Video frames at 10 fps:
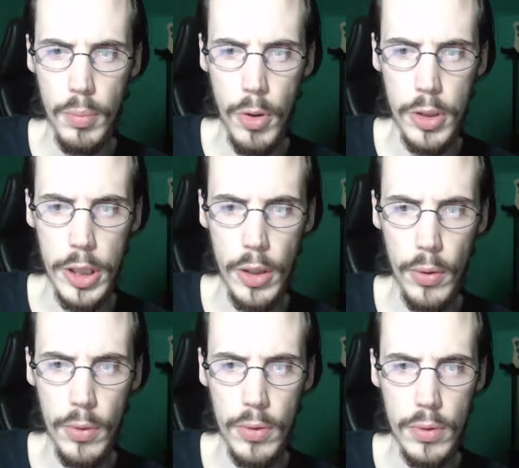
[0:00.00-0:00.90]

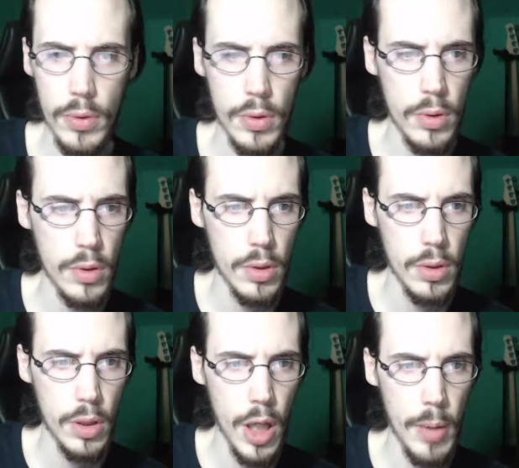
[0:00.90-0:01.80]
Martino.
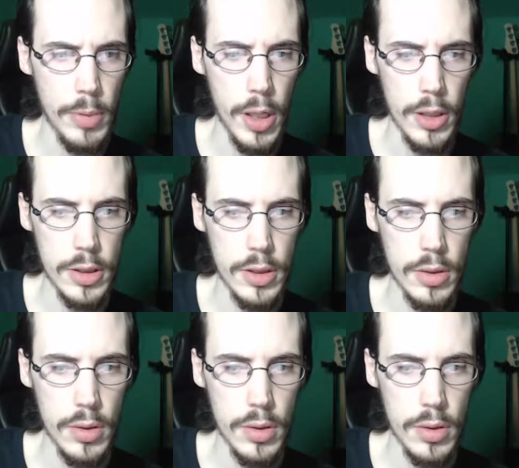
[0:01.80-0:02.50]
I'm Guts.